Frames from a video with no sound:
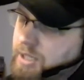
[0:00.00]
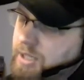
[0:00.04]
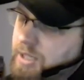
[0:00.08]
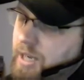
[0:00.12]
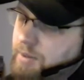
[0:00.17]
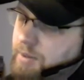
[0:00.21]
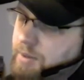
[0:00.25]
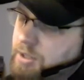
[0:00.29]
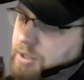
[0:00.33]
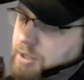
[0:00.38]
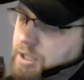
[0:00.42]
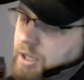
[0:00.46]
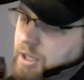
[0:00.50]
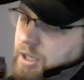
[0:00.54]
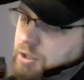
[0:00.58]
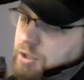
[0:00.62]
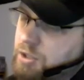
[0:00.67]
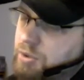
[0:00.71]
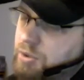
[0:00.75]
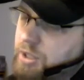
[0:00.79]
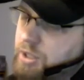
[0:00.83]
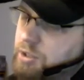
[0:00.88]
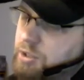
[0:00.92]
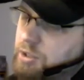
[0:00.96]
This guy's going
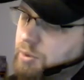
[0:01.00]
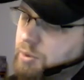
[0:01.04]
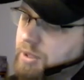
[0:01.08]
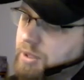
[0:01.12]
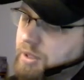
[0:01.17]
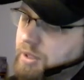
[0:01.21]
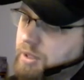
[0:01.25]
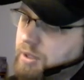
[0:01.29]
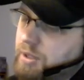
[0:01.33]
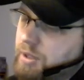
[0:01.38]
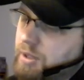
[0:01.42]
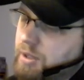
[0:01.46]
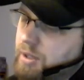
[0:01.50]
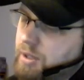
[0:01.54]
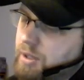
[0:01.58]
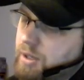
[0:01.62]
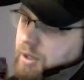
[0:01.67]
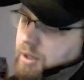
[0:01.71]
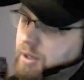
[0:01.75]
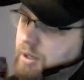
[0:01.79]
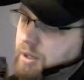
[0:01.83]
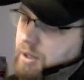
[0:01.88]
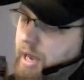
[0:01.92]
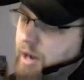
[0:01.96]
to be a great mana
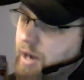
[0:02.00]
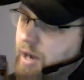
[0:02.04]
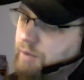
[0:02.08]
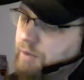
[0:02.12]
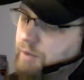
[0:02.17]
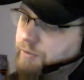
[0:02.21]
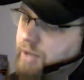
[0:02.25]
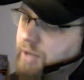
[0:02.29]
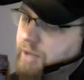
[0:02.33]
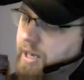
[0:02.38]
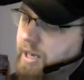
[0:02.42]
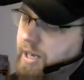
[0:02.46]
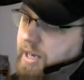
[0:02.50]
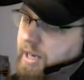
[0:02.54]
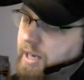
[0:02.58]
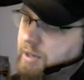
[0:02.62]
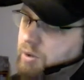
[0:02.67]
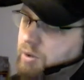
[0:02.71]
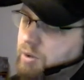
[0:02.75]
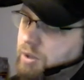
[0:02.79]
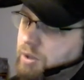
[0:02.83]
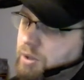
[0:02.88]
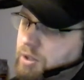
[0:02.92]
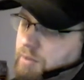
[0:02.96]
dump. He's going to
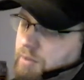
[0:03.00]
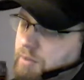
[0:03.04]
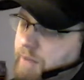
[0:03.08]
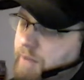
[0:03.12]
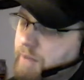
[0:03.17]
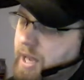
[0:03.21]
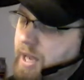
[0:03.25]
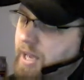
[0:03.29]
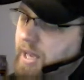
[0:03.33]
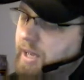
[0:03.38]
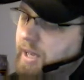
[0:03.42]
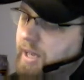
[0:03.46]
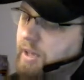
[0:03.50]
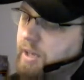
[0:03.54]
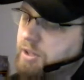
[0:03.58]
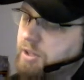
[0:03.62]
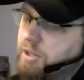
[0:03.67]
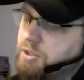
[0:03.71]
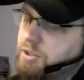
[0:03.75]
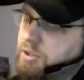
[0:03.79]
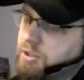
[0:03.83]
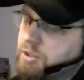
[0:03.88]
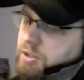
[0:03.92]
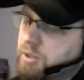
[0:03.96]
trigger all of
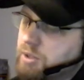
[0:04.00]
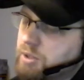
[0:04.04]
our